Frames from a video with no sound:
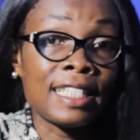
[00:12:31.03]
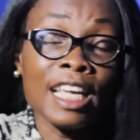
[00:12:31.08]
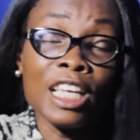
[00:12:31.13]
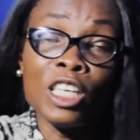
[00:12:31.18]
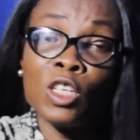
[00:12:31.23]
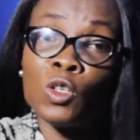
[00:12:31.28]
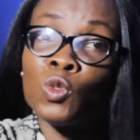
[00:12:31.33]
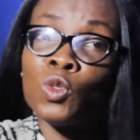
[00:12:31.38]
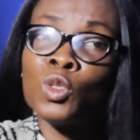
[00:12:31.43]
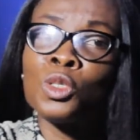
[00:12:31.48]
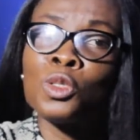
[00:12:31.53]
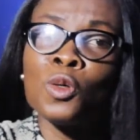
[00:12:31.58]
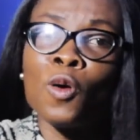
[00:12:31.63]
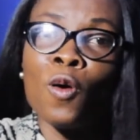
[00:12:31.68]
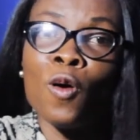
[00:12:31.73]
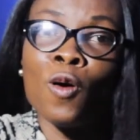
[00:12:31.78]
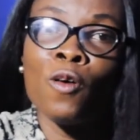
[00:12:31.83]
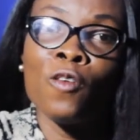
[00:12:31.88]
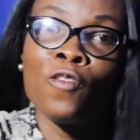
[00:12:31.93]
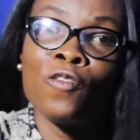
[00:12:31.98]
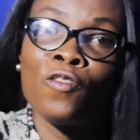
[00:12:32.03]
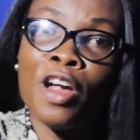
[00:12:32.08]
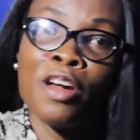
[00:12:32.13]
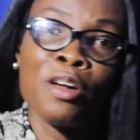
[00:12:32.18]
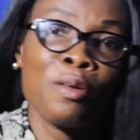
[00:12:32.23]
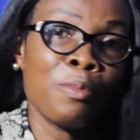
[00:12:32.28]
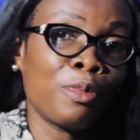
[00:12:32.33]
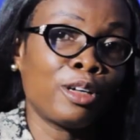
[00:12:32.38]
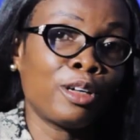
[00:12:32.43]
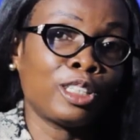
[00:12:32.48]
Thank you so
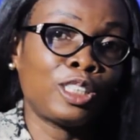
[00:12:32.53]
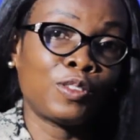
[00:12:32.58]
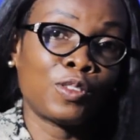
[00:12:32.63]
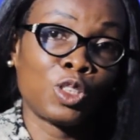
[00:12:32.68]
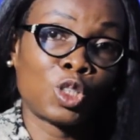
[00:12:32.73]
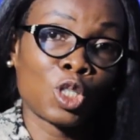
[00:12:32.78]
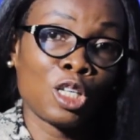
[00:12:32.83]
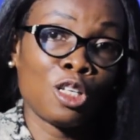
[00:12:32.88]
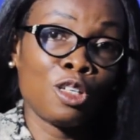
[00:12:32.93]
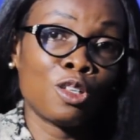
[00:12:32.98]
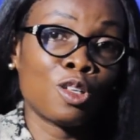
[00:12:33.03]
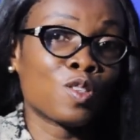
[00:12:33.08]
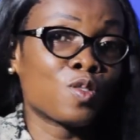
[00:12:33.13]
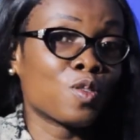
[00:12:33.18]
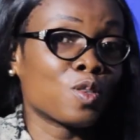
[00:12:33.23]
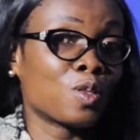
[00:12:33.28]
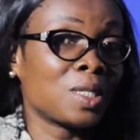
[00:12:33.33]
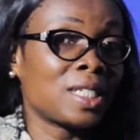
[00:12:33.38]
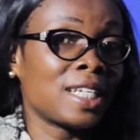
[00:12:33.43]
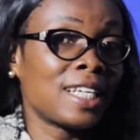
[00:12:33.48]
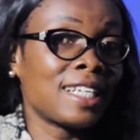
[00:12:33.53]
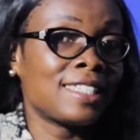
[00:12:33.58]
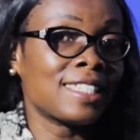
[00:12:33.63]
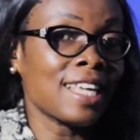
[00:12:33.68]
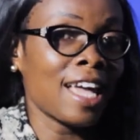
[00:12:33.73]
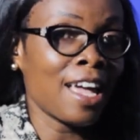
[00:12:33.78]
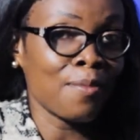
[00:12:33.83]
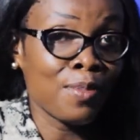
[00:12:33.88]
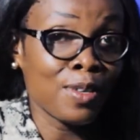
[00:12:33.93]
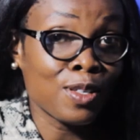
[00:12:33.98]
very much for joining us for today's
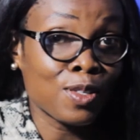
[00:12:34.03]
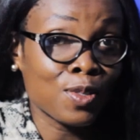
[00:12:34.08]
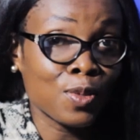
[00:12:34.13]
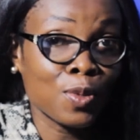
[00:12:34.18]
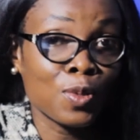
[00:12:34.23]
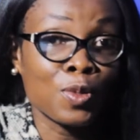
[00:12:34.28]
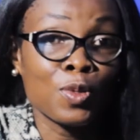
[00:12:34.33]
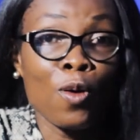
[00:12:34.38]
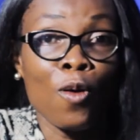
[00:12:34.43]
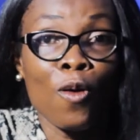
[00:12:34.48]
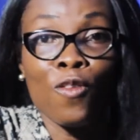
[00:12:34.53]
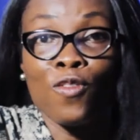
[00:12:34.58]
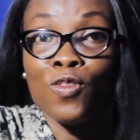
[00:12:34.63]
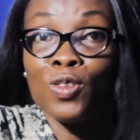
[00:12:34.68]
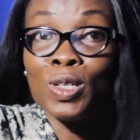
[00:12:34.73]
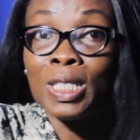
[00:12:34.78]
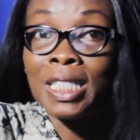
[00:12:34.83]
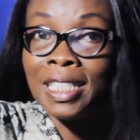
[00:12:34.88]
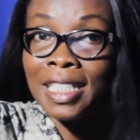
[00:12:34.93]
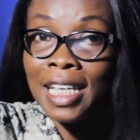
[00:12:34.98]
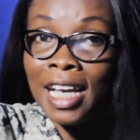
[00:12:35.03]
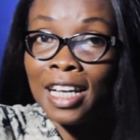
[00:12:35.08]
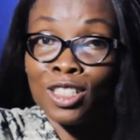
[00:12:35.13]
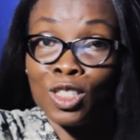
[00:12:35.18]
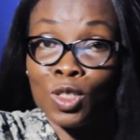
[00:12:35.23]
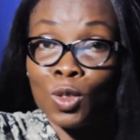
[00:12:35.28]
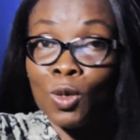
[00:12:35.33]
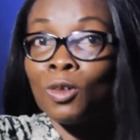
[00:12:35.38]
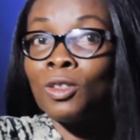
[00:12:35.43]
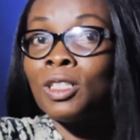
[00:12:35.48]
episode of Food Tech
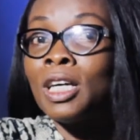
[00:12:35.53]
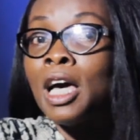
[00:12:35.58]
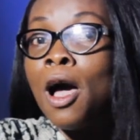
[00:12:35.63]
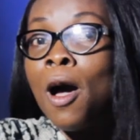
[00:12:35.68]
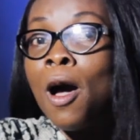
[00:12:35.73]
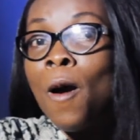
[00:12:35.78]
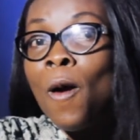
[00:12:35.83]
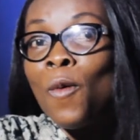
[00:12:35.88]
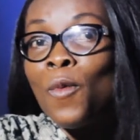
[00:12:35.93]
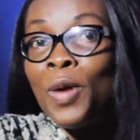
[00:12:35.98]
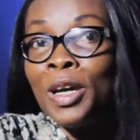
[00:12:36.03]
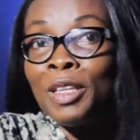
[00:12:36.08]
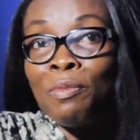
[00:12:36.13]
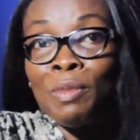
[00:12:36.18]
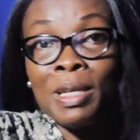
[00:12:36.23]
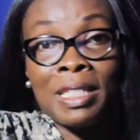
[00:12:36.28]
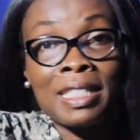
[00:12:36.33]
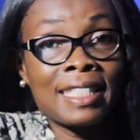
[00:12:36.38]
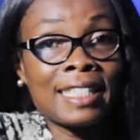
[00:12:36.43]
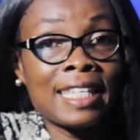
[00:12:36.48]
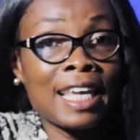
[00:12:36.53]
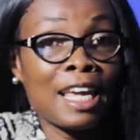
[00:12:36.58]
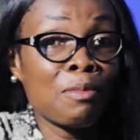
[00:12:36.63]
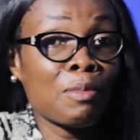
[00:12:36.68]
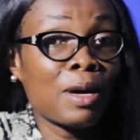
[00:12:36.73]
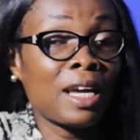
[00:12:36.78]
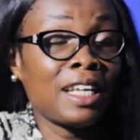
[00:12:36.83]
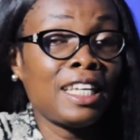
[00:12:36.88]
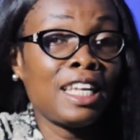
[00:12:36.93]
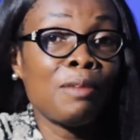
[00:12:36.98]
Talk with Mrs. K.
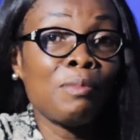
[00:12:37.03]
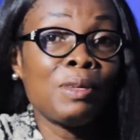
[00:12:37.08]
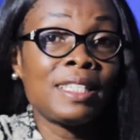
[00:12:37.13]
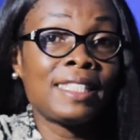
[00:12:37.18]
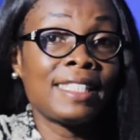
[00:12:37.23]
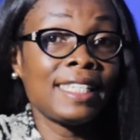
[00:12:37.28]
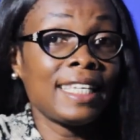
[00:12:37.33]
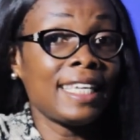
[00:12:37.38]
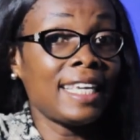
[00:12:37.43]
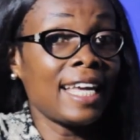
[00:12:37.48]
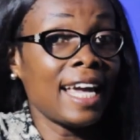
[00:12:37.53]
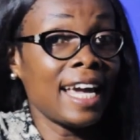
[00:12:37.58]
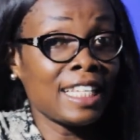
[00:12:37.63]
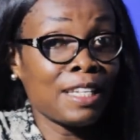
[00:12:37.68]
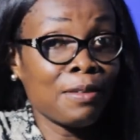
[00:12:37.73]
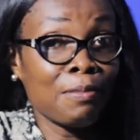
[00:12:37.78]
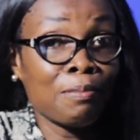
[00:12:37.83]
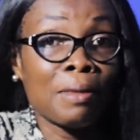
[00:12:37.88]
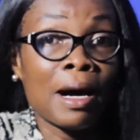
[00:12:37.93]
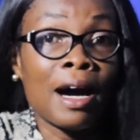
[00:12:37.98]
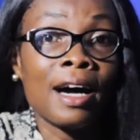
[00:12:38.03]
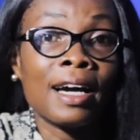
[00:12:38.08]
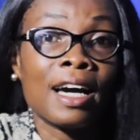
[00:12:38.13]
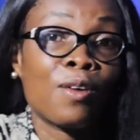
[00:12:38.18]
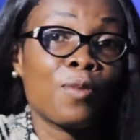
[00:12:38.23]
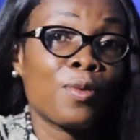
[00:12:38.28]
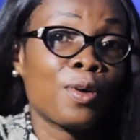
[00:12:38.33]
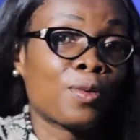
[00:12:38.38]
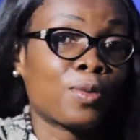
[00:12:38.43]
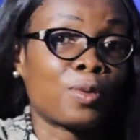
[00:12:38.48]
My name is Ihedima
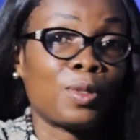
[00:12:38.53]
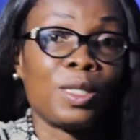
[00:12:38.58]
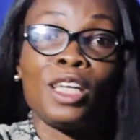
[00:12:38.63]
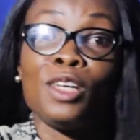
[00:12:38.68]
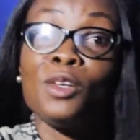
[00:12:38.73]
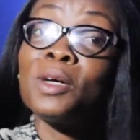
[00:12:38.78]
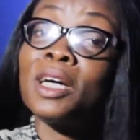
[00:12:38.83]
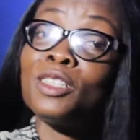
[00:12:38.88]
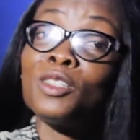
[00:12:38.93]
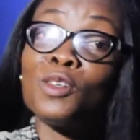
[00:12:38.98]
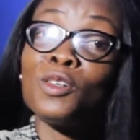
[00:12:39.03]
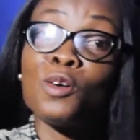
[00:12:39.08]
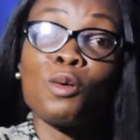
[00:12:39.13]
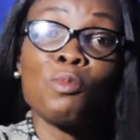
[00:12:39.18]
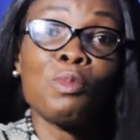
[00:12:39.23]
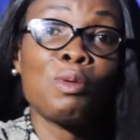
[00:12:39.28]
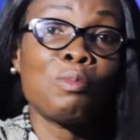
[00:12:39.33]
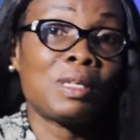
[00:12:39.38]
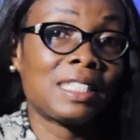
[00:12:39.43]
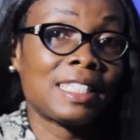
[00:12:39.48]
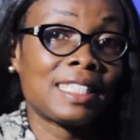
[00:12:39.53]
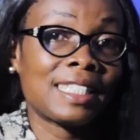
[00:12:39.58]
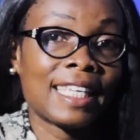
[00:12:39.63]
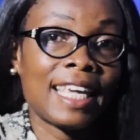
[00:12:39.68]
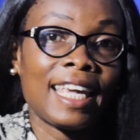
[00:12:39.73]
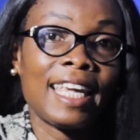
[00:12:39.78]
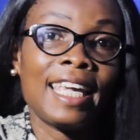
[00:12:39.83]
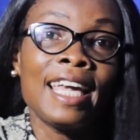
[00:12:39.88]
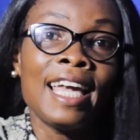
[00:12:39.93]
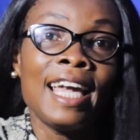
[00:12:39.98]
Kawekone. You can call me Mrs.
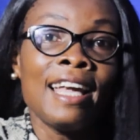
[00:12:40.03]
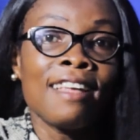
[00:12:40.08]
K.